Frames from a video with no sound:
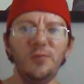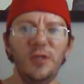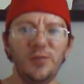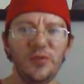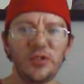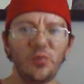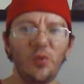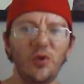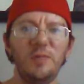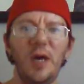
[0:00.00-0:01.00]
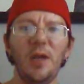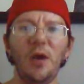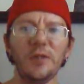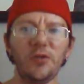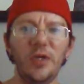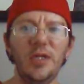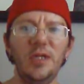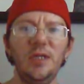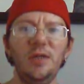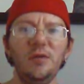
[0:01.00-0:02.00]
People just worried about all the
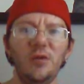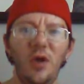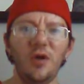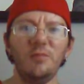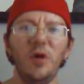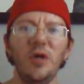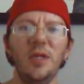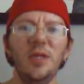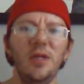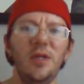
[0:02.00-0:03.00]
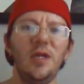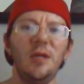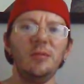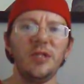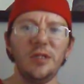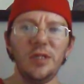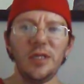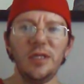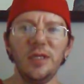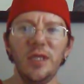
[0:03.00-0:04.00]
greed, all the money, and everything they
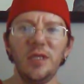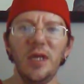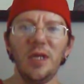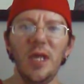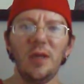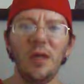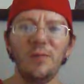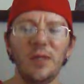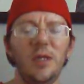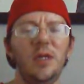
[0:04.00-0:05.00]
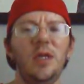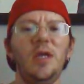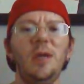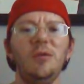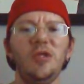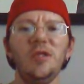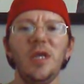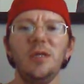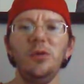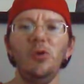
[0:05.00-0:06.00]
can get done out of it, and everything they
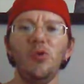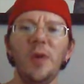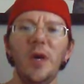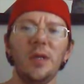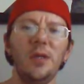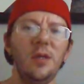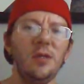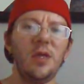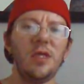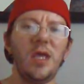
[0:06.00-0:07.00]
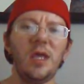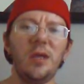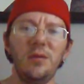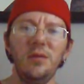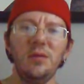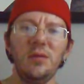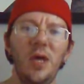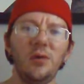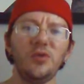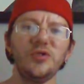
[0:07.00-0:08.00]
can do about it. Now, yeah, I
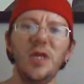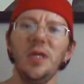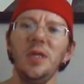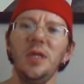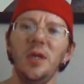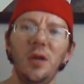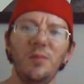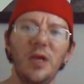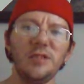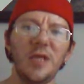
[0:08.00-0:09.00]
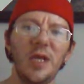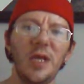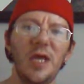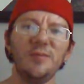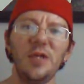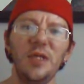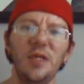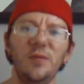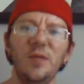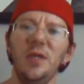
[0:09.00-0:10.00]
understand. Everybody's got a life to
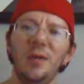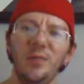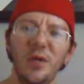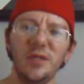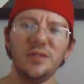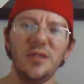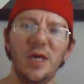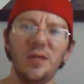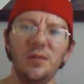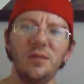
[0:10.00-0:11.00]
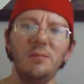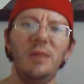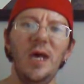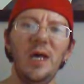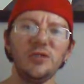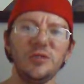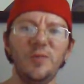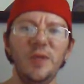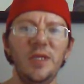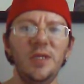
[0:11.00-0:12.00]
live. Everybody's got mouths to
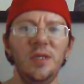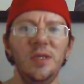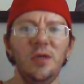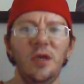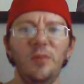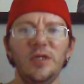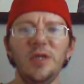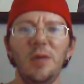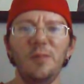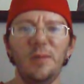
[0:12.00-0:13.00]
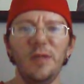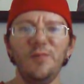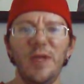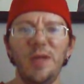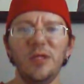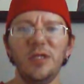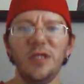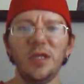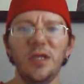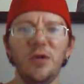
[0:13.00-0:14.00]
feed. Everybody's got maybe a family to
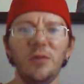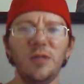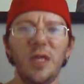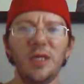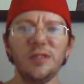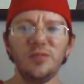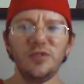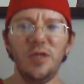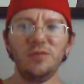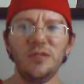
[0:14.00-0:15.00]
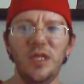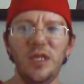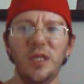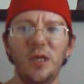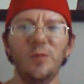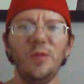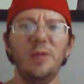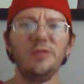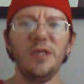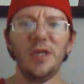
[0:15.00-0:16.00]
take care of. They got themselves to take care of and
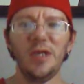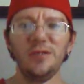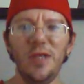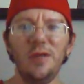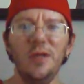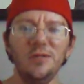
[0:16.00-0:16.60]
everything like that.